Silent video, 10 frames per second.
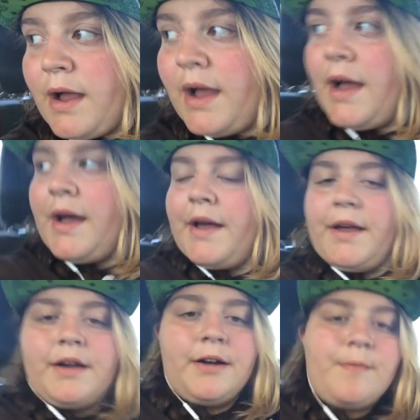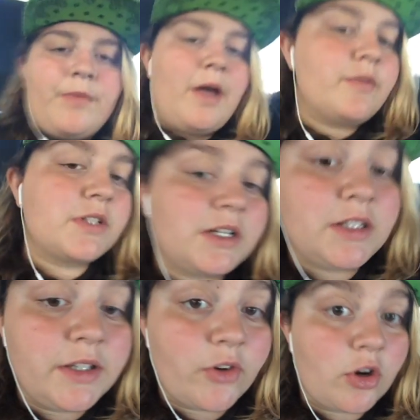I, um, I was
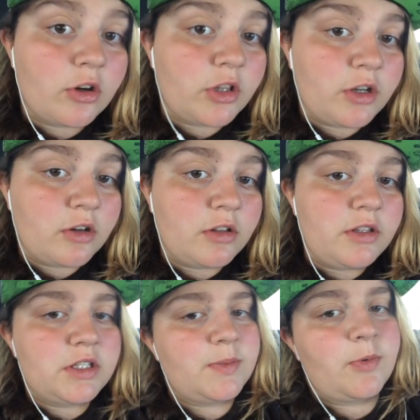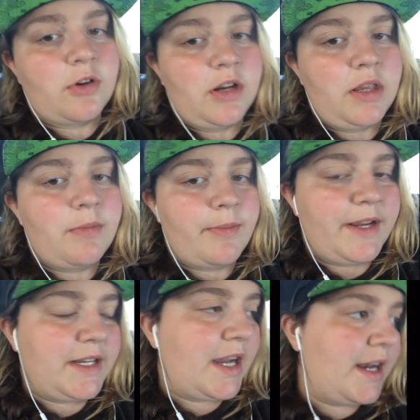gonna leave early, early this morning, but
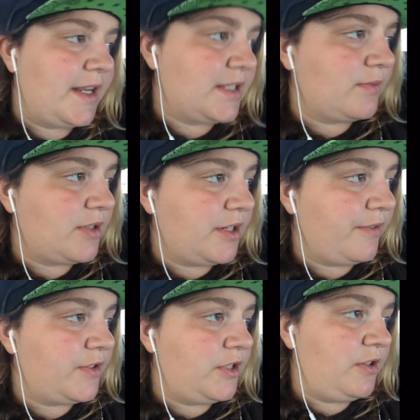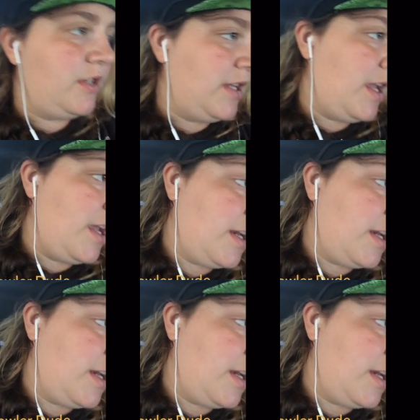my dad had some stuff to do today.